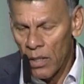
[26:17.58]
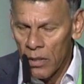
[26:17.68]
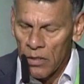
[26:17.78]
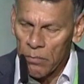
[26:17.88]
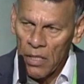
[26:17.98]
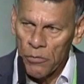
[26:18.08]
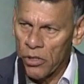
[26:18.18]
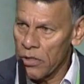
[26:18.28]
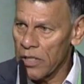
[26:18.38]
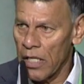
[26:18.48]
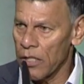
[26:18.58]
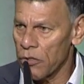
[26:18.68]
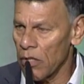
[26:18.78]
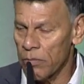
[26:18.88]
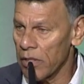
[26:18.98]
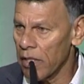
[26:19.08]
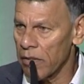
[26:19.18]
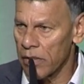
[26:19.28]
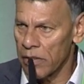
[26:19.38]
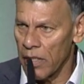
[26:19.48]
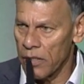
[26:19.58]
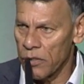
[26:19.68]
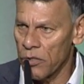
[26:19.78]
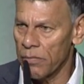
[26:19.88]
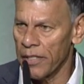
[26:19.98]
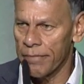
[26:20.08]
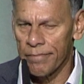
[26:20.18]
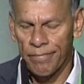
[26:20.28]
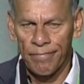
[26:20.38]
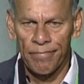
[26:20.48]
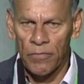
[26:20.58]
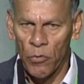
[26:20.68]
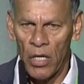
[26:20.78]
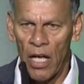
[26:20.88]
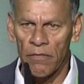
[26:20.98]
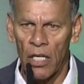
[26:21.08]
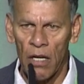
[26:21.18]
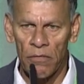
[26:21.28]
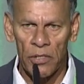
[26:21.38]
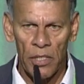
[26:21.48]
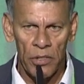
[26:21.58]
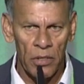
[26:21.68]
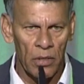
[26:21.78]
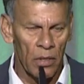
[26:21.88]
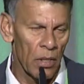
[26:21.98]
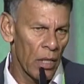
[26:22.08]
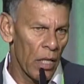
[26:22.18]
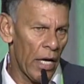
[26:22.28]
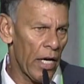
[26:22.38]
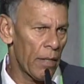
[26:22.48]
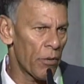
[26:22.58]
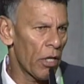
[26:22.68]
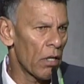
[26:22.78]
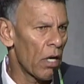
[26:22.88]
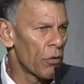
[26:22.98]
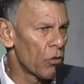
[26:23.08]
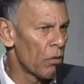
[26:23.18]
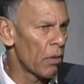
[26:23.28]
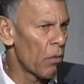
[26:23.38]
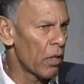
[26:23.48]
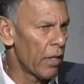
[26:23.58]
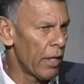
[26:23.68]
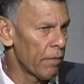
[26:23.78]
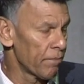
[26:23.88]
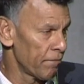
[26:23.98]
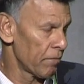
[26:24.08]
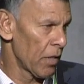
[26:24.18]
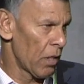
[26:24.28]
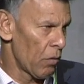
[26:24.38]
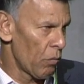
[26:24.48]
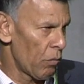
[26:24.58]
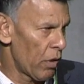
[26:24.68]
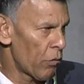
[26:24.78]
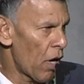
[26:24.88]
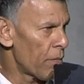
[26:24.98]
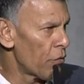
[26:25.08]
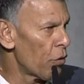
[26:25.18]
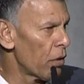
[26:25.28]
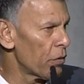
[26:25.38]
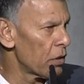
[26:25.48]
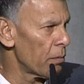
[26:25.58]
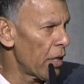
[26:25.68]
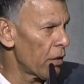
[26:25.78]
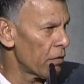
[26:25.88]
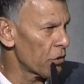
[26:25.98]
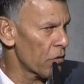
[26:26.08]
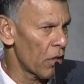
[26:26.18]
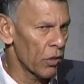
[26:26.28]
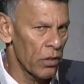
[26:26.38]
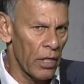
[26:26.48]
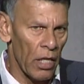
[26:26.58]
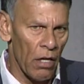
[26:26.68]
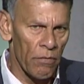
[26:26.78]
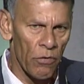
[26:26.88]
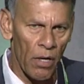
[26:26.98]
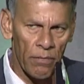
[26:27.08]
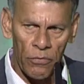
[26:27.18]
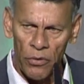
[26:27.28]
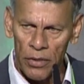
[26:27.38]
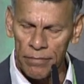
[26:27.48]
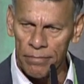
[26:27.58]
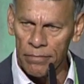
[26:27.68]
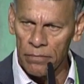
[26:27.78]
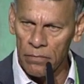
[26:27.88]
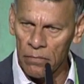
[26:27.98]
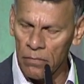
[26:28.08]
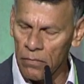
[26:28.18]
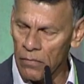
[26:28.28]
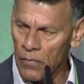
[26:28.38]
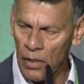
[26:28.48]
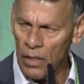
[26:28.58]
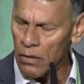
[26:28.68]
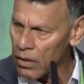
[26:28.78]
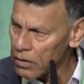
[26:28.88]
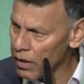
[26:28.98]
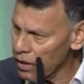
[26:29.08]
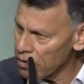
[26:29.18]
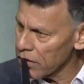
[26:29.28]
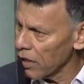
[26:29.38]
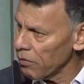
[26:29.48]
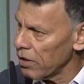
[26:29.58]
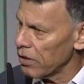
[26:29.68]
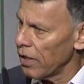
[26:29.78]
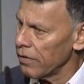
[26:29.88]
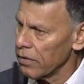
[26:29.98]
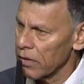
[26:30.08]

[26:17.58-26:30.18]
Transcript: Sometimes you just got to interrupt the dinner and say, Excuse me, we're going to have that conversation. I had a brother in law who told me one day when Rob Ford was the mayor of Toronto that he loved Rob Ford. And I thought, Did I just hear what he said?